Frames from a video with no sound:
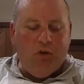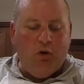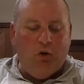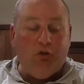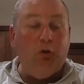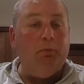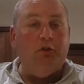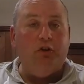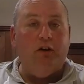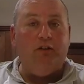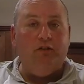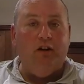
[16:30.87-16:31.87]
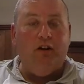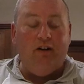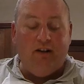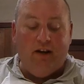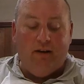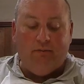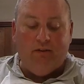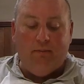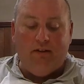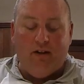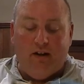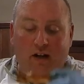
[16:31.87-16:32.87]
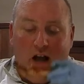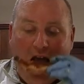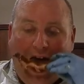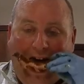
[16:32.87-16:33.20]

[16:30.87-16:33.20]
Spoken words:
Good old Superchunk has done it again, let me tell you.